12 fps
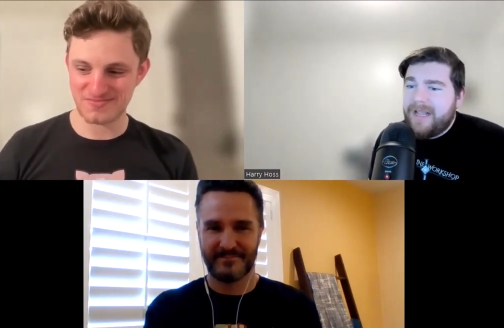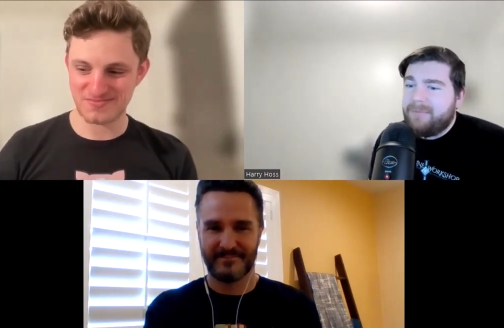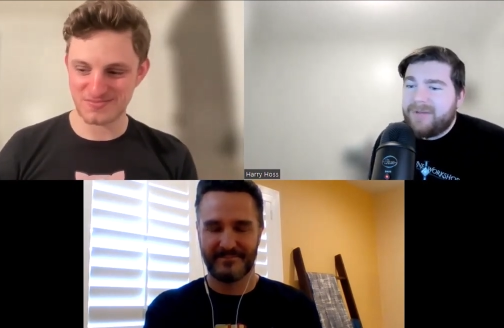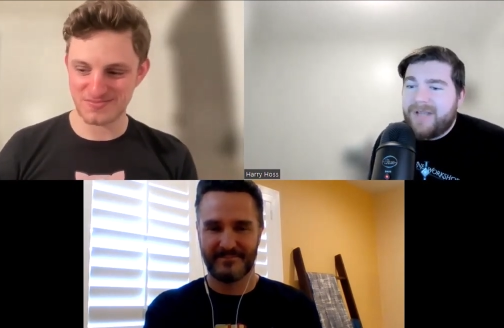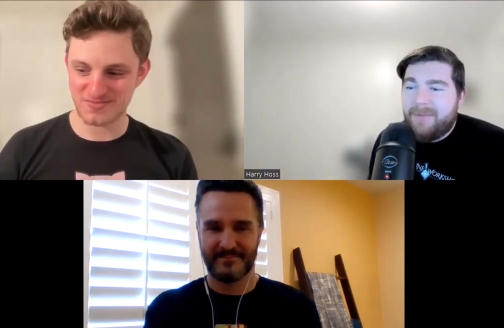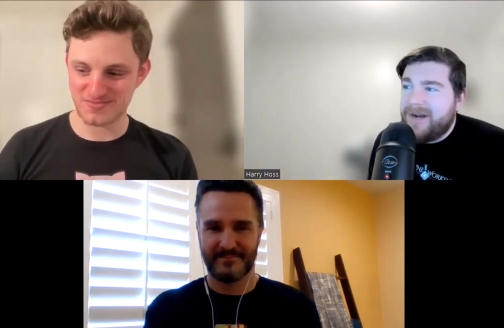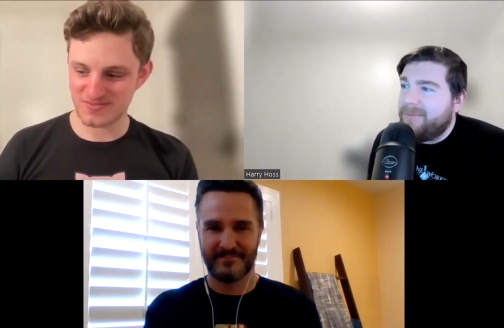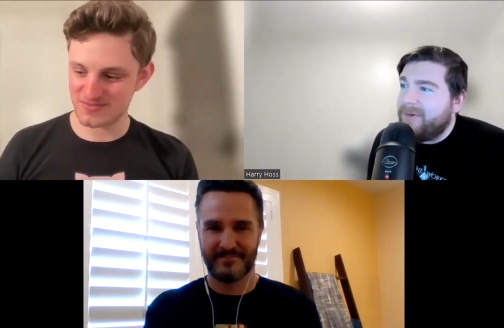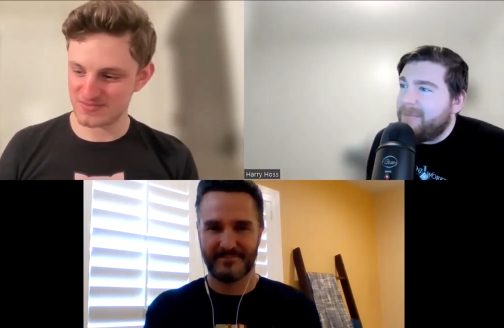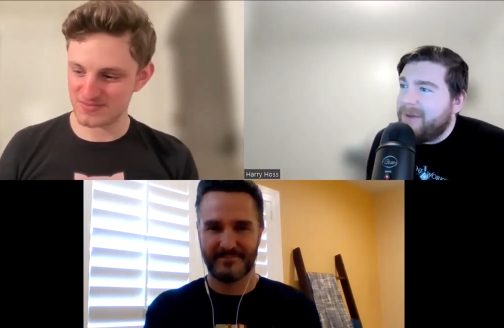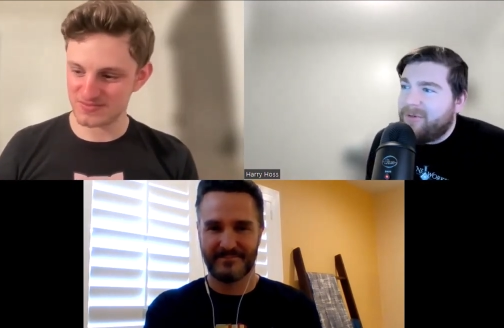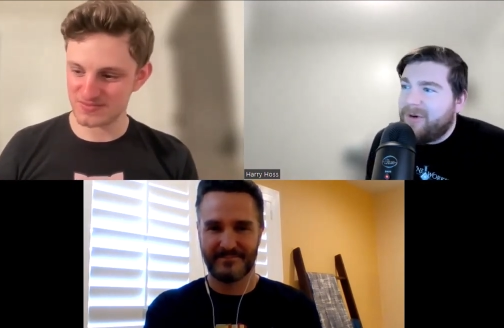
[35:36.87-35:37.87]
Speaker 1: I'm coming up
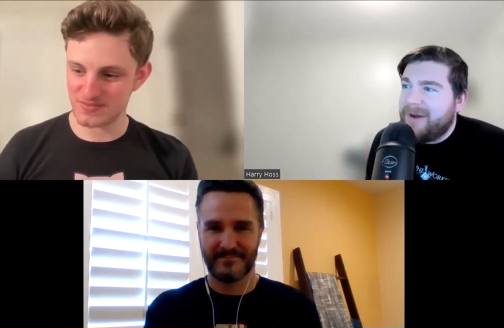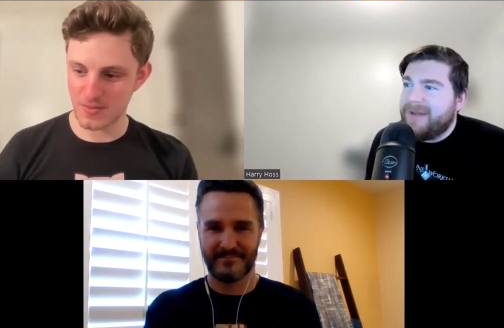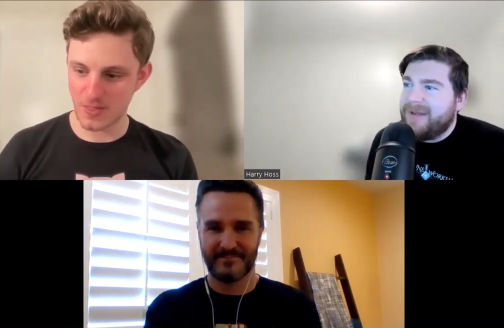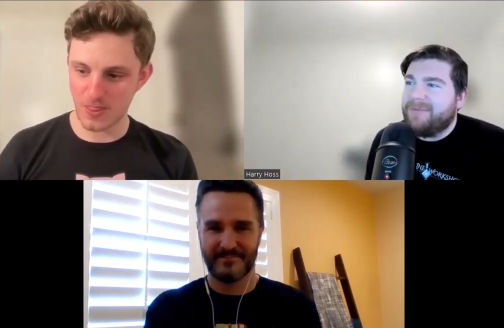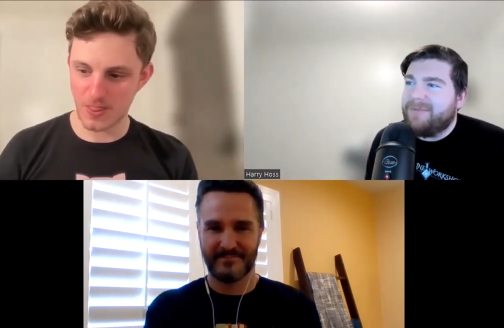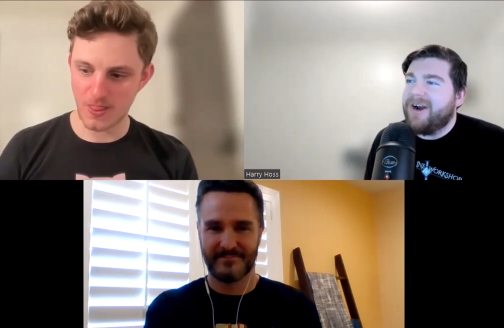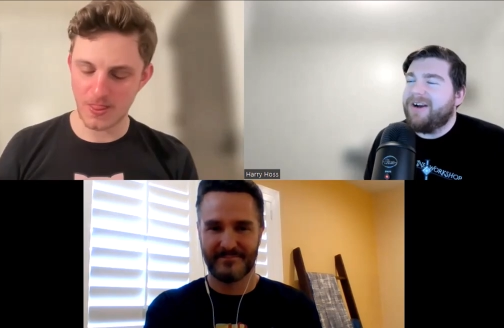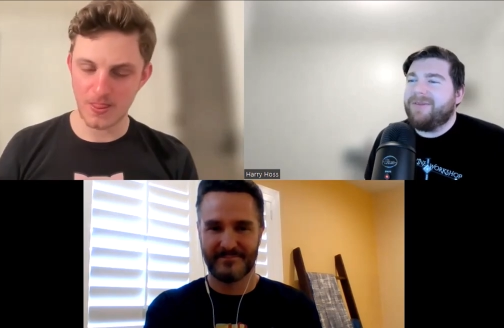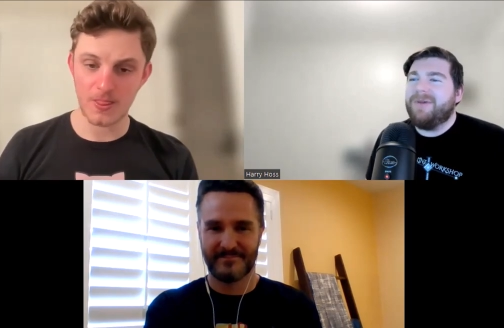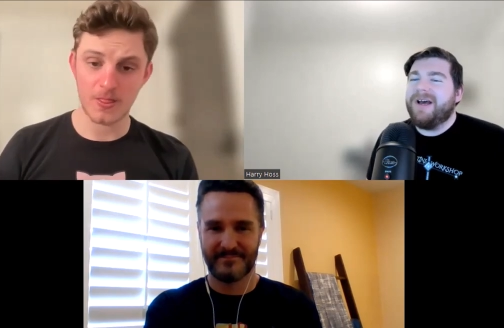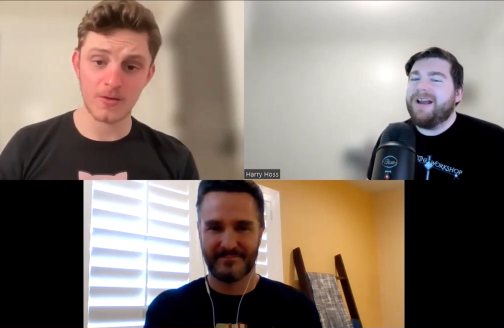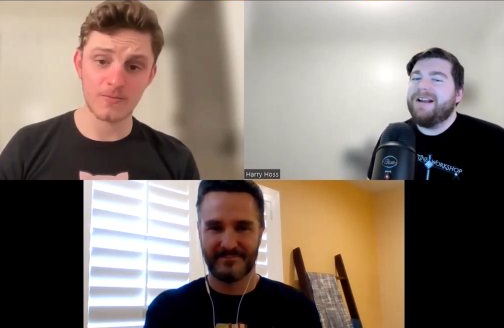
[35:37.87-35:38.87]
on my one minute
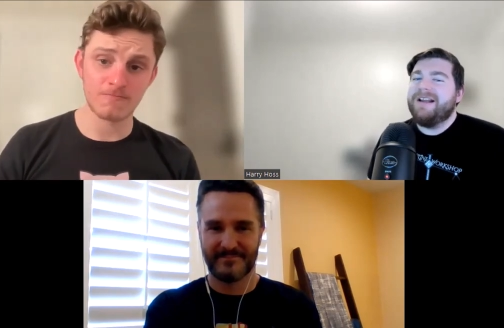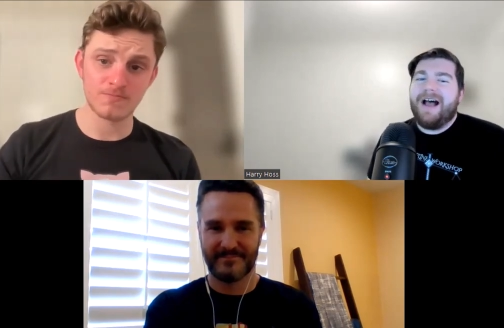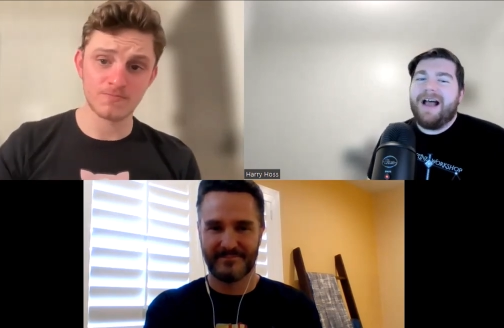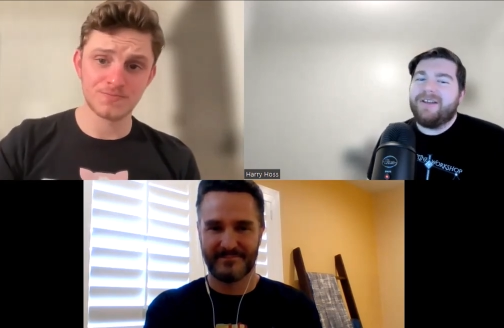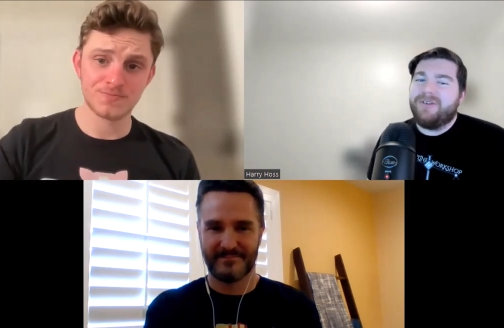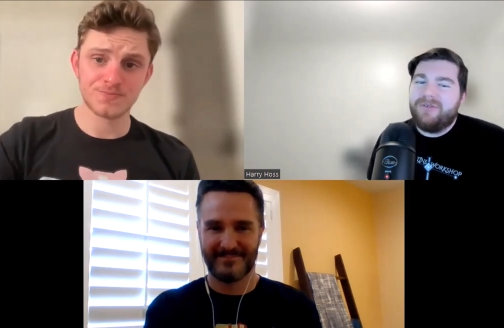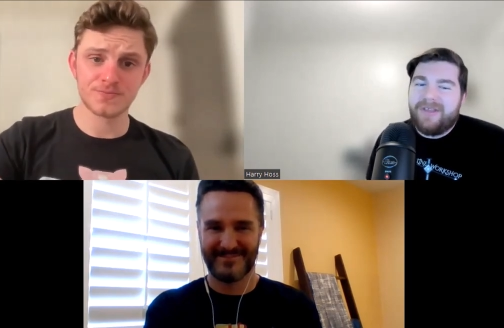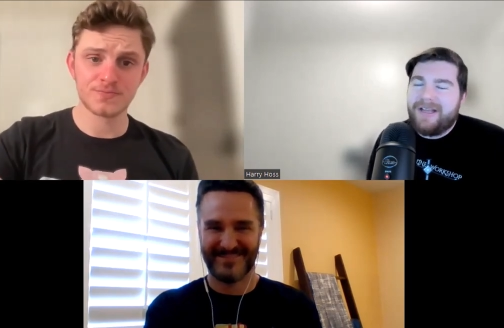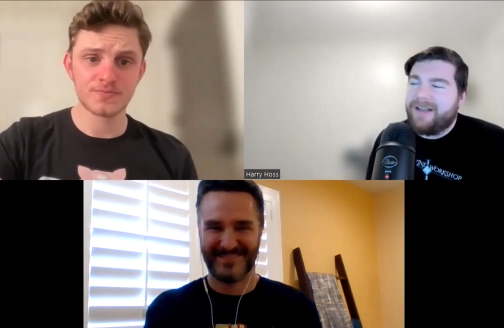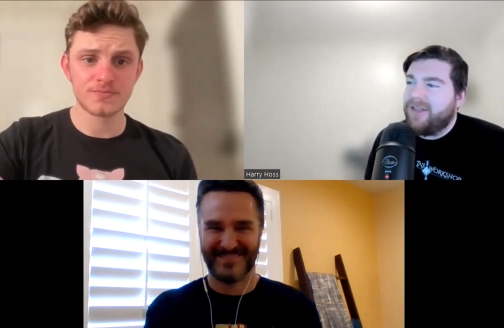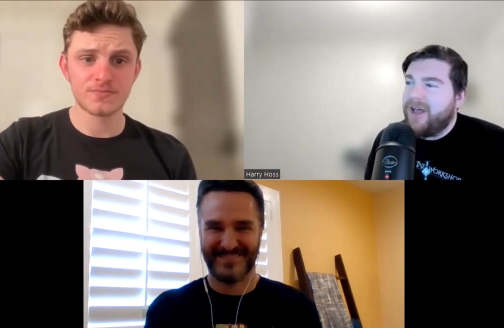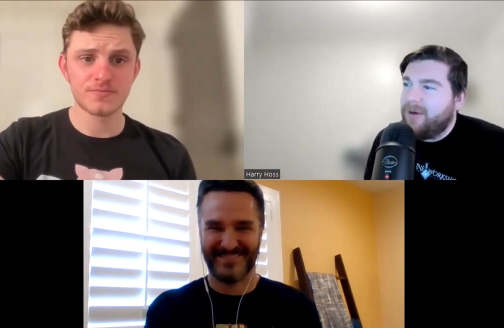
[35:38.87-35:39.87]
mark, but I do
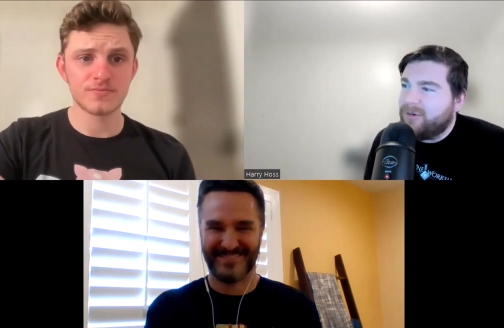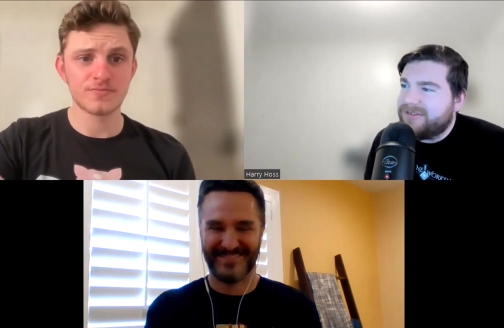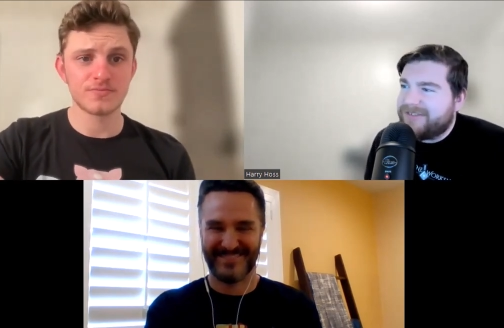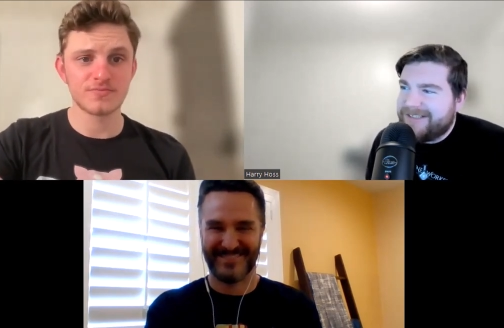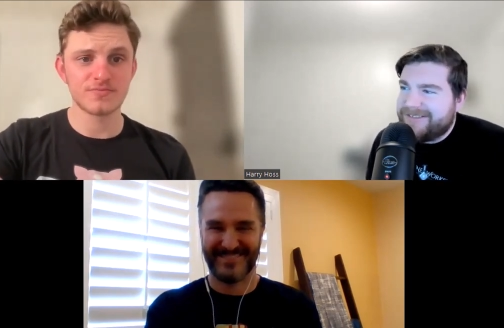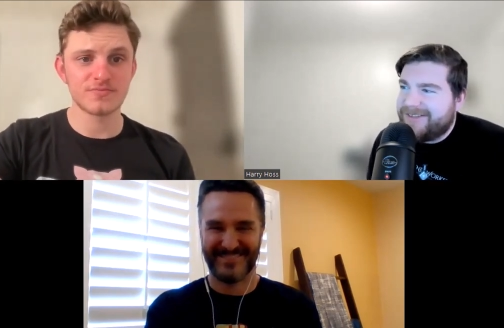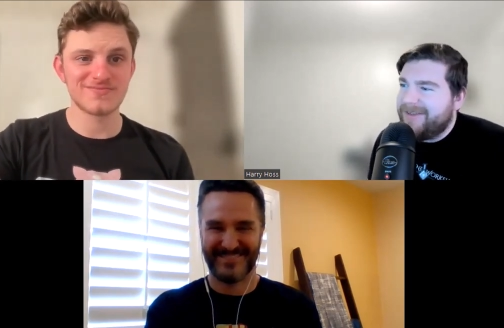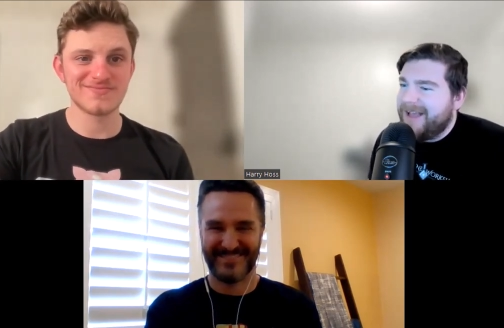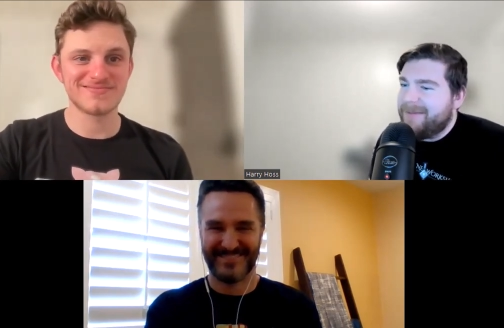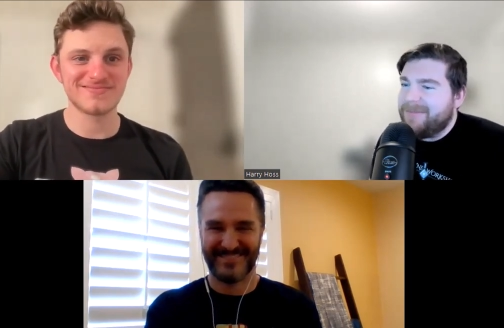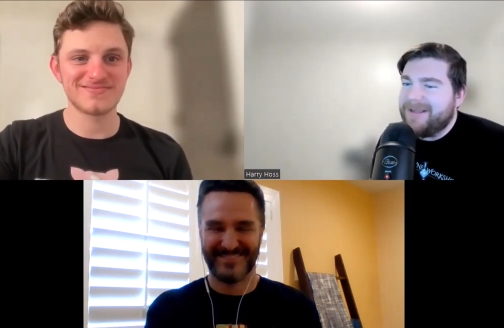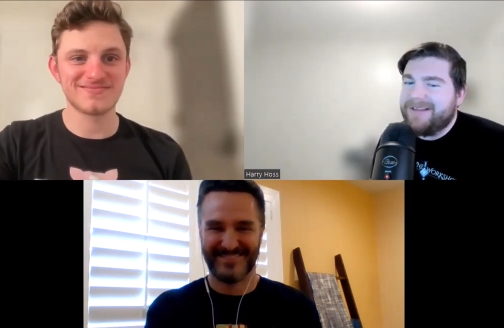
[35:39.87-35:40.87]
think a lot worse things have
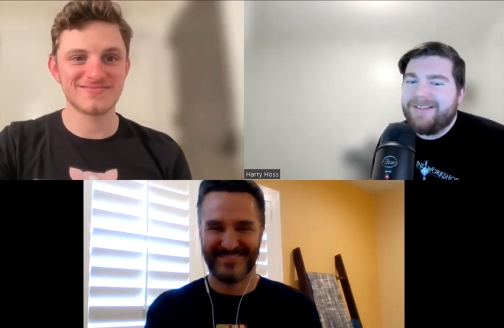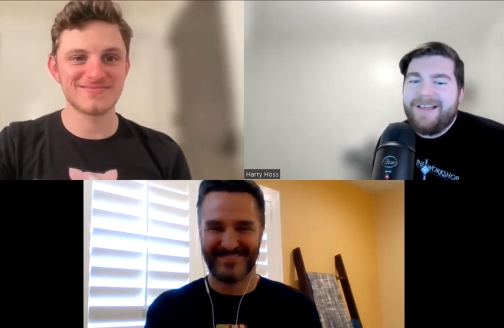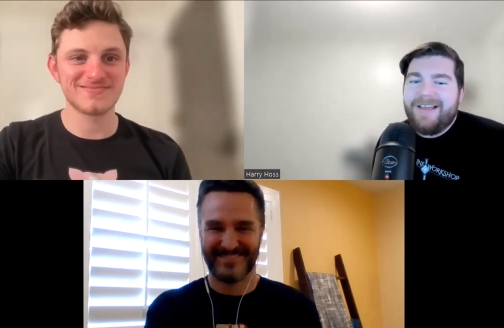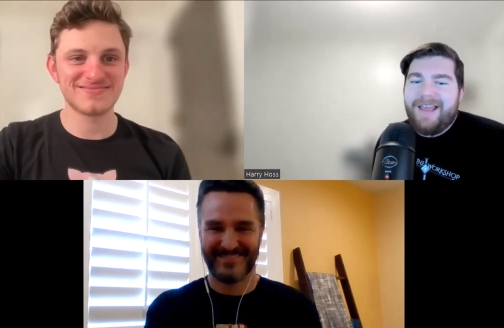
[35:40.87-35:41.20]
happened.